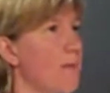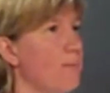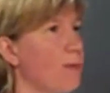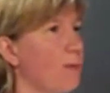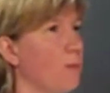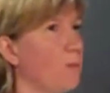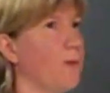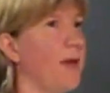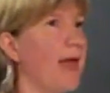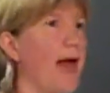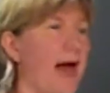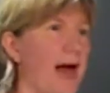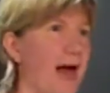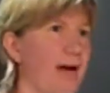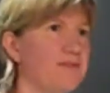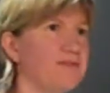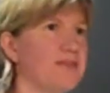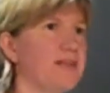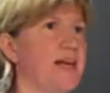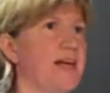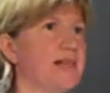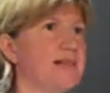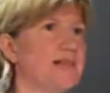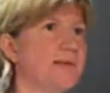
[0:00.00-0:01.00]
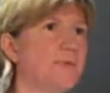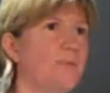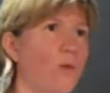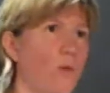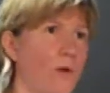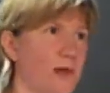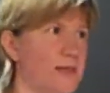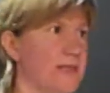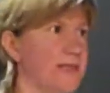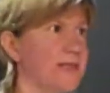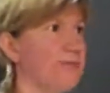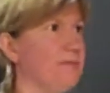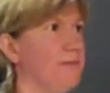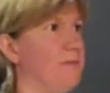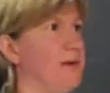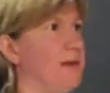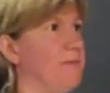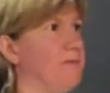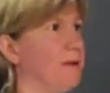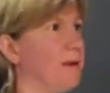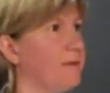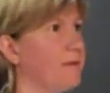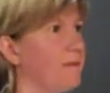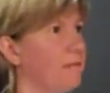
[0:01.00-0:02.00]
But we have to get some wins for
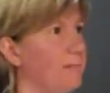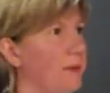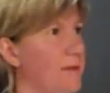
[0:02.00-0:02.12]
people.